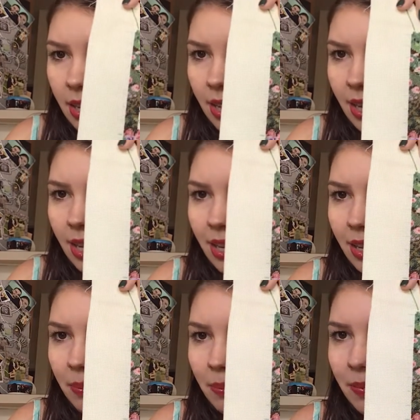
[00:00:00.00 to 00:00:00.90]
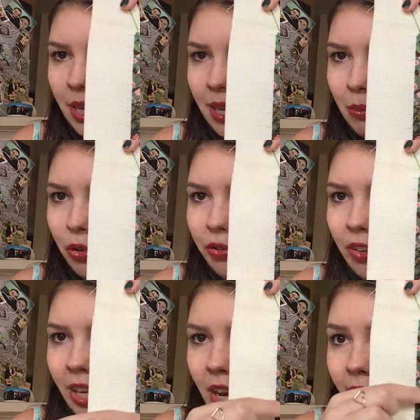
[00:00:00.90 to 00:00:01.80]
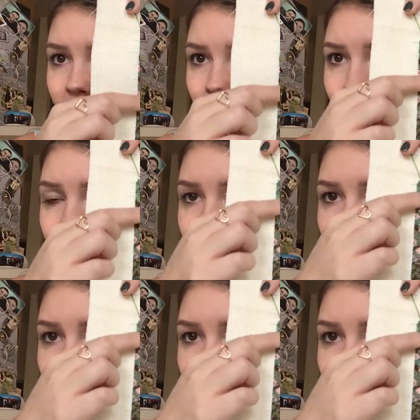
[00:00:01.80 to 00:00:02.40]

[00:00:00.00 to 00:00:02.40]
and moving up,